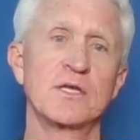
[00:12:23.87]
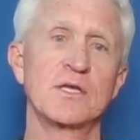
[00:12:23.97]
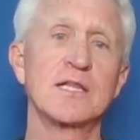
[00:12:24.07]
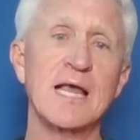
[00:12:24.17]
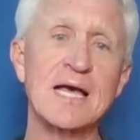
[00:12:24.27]

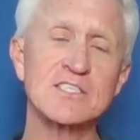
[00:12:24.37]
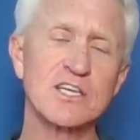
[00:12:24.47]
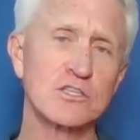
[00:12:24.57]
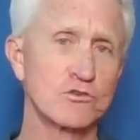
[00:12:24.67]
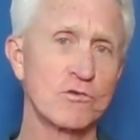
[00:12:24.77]
The
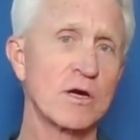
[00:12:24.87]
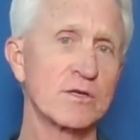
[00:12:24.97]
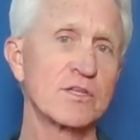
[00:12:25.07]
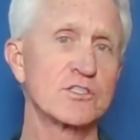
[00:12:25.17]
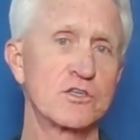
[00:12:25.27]
classic
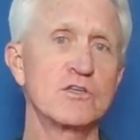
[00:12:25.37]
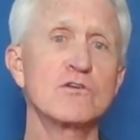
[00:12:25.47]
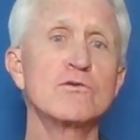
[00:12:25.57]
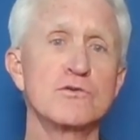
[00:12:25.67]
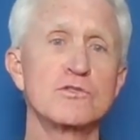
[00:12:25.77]
drug that's
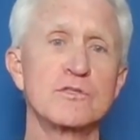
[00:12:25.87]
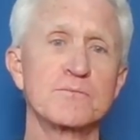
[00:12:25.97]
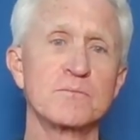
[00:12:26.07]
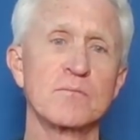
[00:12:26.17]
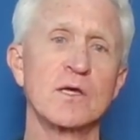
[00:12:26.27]

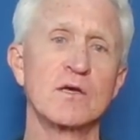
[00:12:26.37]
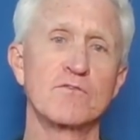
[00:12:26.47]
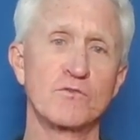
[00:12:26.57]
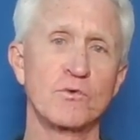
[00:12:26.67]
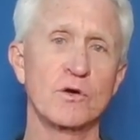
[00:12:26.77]
used
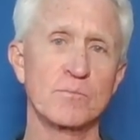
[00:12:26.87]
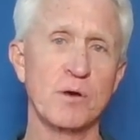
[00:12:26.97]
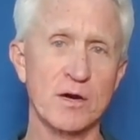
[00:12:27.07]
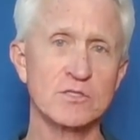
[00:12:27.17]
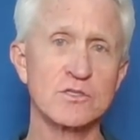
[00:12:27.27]
for
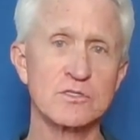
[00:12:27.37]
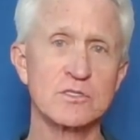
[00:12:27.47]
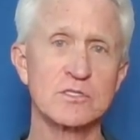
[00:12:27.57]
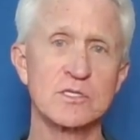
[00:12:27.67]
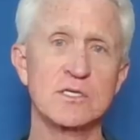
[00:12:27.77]

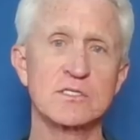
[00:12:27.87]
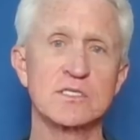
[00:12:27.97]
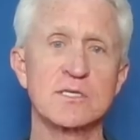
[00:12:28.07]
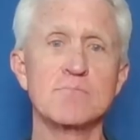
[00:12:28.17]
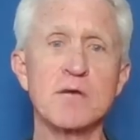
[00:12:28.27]
Parkinson's
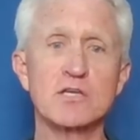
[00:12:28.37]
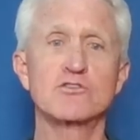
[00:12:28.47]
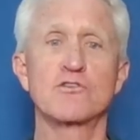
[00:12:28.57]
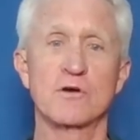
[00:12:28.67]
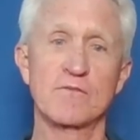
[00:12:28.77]
disease is a
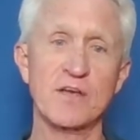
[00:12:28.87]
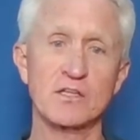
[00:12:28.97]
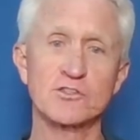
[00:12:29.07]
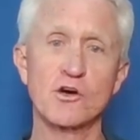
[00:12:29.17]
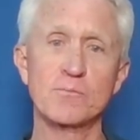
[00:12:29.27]
mixture of
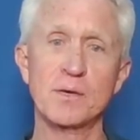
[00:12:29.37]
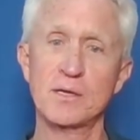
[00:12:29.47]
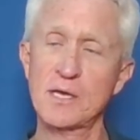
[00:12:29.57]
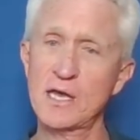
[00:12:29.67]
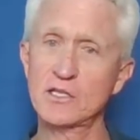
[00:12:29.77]

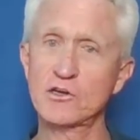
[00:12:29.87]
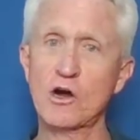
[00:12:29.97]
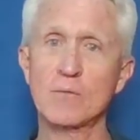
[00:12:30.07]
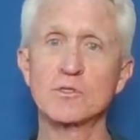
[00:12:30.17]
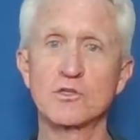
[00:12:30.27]
L-dopa
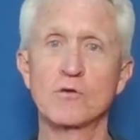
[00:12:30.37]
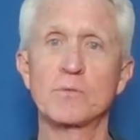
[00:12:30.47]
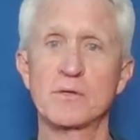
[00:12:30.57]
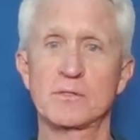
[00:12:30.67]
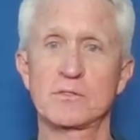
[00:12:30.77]
and
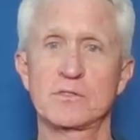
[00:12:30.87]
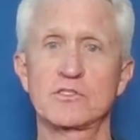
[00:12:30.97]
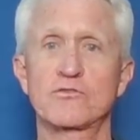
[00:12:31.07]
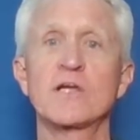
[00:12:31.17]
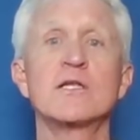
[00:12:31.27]
carbidopa.
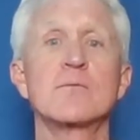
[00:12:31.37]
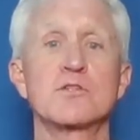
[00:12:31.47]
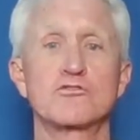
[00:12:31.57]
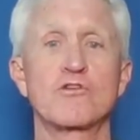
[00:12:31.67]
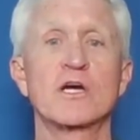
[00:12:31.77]
The trade
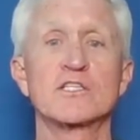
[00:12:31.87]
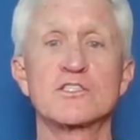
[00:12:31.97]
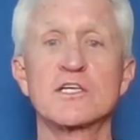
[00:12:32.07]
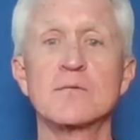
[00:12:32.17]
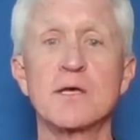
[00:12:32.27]
name of the
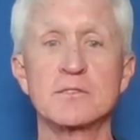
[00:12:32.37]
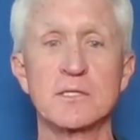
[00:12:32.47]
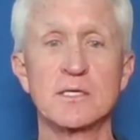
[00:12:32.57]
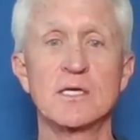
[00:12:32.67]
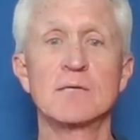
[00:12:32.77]
drug is
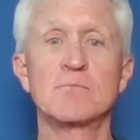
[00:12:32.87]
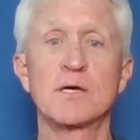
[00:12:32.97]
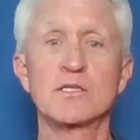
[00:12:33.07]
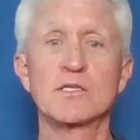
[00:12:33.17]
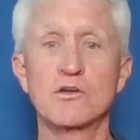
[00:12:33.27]
Sinemet,
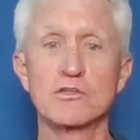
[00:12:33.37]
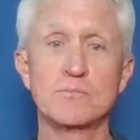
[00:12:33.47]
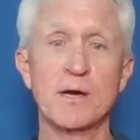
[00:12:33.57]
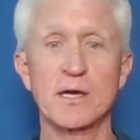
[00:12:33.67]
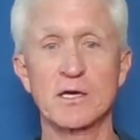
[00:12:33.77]
but it
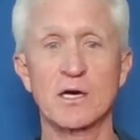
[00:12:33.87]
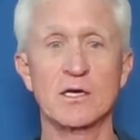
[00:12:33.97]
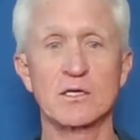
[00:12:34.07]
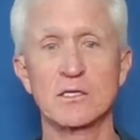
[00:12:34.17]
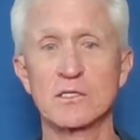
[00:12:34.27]
goes by
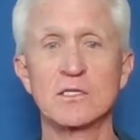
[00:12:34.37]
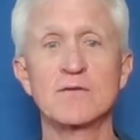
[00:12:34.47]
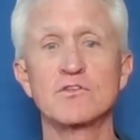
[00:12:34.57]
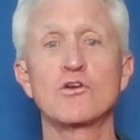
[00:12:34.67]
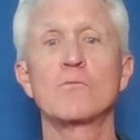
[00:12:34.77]
uh,
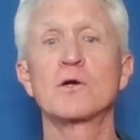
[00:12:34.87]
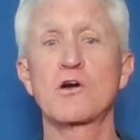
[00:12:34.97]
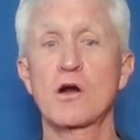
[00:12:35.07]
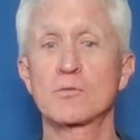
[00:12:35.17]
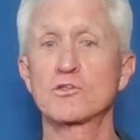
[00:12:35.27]

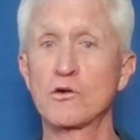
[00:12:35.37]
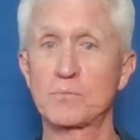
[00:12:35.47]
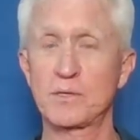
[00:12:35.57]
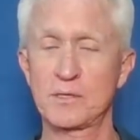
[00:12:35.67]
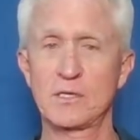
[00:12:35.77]
levodopa
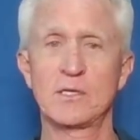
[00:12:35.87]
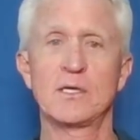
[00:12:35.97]
carbidopa.